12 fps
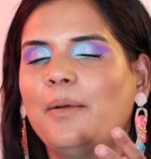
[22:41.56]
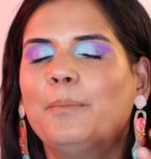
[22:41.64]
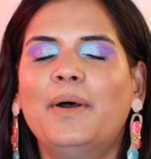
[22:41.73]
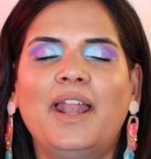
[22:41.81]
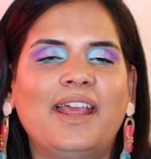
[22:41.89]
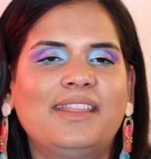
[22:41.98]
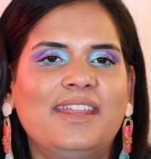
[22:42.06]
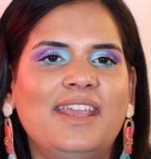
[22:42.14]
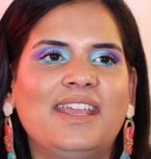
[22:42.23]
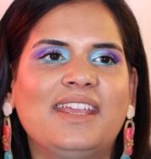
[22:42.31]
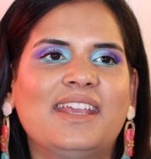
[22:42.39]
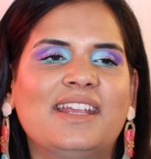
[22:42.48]
but I
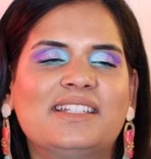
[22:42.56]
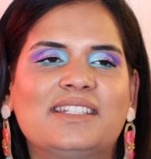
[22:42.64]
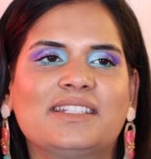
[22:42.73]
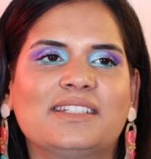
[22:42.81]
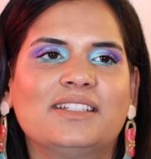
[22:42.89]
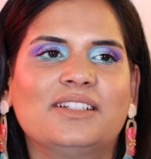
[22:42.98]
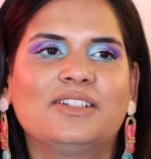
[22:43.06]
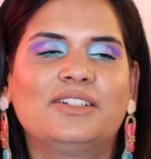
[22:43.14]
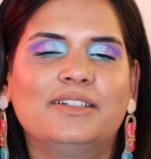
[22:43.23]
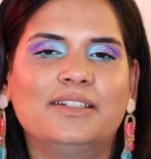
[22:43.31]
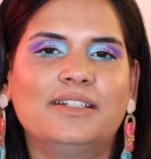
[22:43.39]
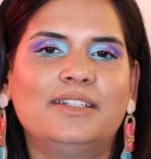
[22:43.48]
think it's
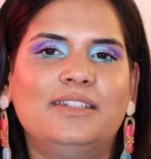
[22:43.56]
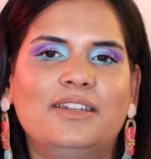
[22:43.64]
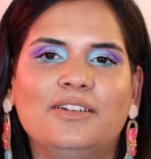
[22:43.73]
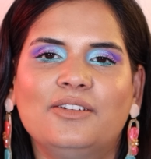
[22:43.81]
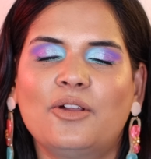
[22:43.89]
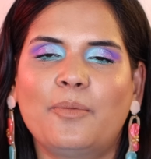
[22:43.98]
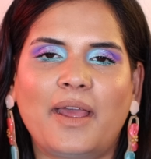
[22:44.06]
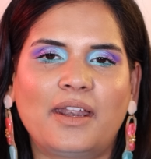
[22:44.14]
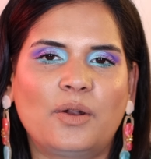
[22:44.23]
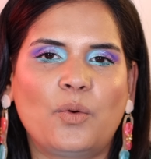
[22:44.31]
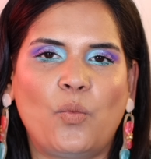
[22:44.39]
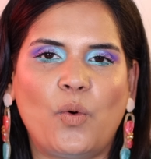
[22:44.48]
good no
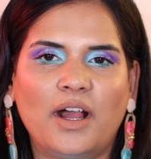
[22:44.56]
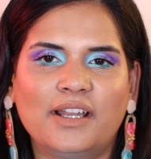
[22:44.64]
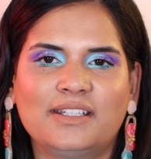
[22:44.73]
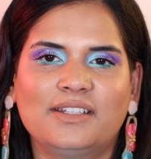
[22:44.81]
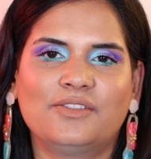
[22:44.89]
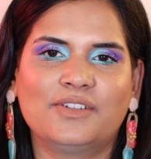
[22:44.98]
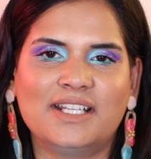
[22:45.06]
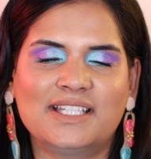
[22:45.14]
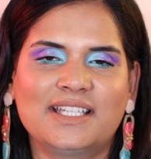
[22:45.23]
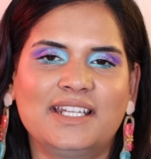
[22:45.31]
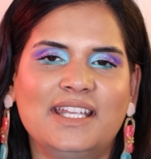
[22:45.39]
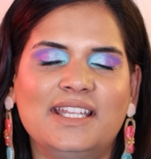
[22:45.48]
matter what the
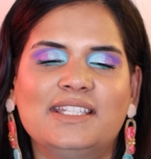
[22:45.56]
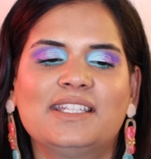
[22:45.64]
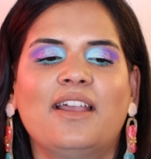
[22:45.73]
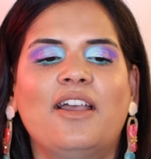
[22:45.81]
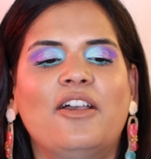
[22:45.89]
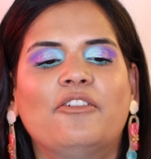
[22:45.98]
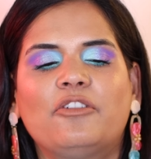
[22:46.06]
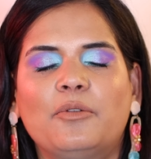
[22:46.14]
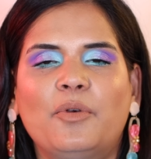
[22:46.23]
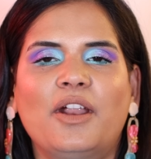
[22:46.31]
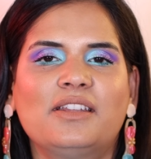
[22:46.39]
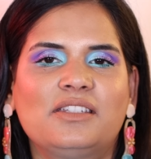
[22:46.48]
reason is
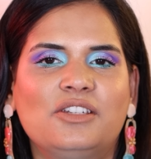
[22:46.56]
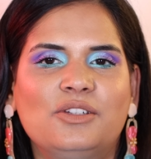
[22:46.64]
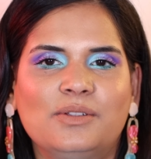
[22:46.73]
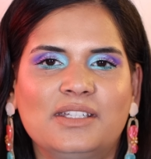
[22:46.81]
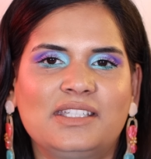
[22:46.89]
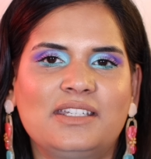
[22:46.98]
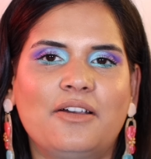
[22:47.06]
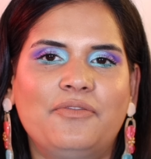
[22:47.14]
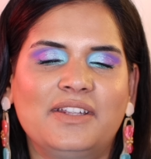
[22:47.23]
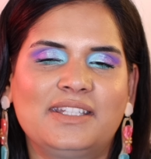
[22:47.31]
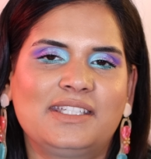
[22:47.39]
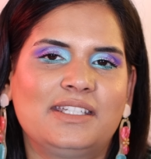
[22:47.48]
for brands to do this
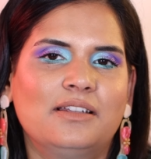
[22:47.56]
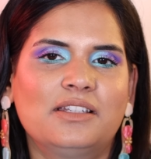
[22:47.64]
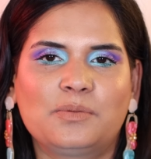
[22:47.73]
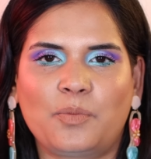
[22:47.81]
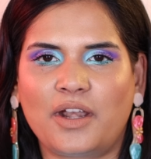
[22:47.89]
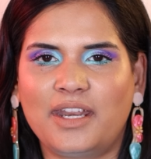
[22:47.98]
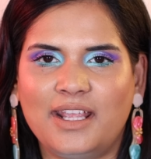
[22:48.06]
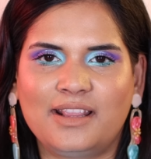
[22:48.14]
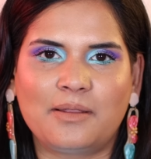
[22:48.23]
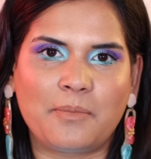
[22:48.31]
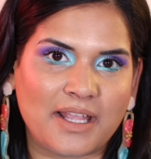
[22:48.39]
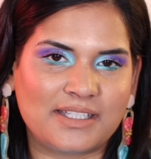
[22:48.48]
stuff. It's still
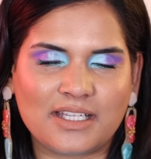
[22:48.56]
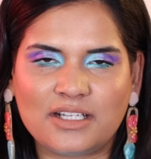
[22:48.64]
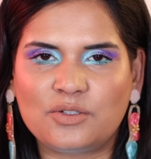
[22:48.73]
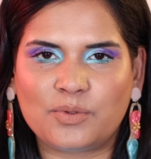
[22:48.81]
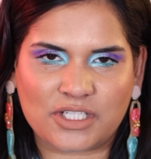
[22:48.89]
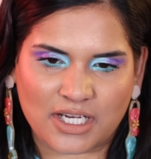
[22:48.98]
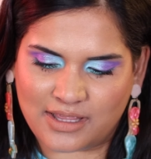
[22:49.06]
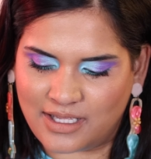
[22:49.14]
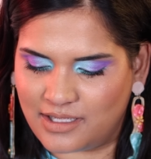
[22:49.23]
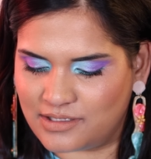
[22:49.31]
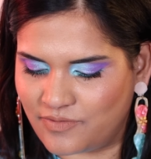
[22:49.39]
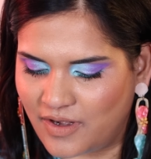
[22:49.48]
spreading the message, which I
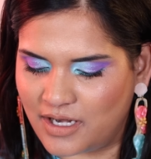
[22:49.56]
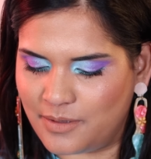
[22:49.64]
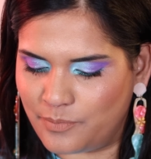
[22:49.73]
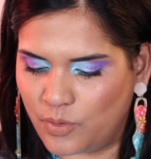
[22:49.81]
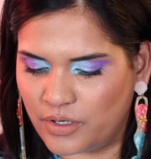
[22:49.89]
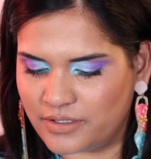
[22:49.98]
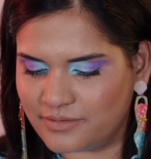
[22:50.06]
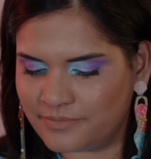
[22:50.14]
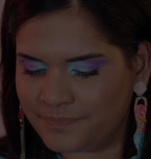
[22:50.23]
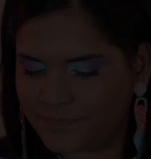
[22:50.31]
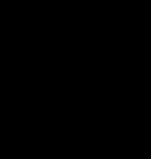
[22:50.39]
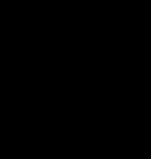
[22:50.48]
think is very important.